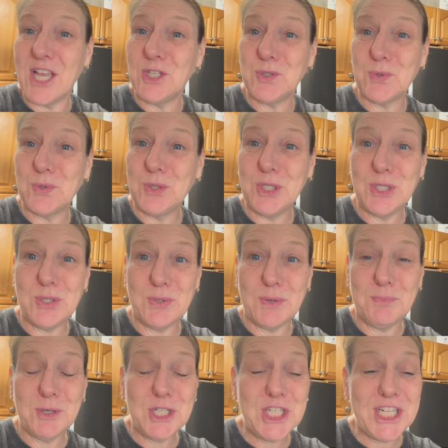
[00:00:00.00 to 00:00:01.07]
I truly do
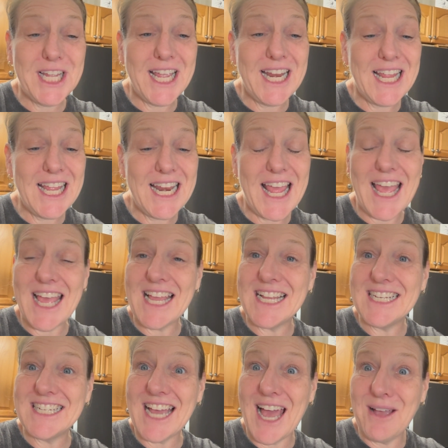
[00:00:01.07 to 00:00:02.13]
appreciate it,
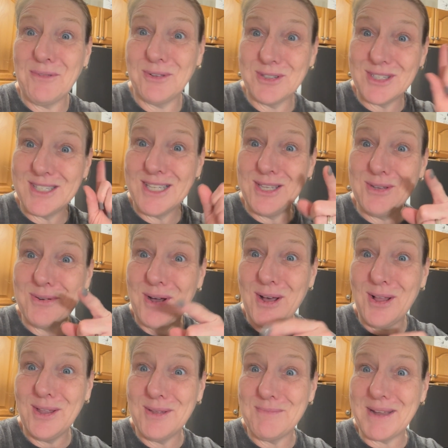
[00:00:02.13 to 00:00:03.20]
and I will see you
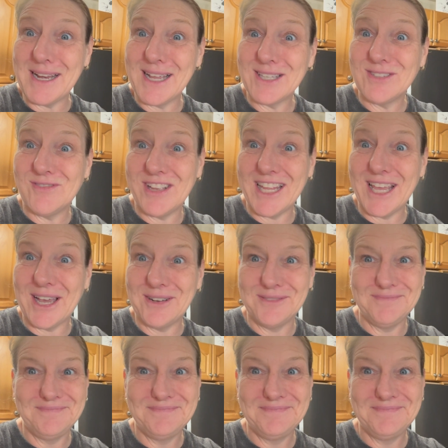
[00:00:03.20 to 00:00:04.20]
all in my next video.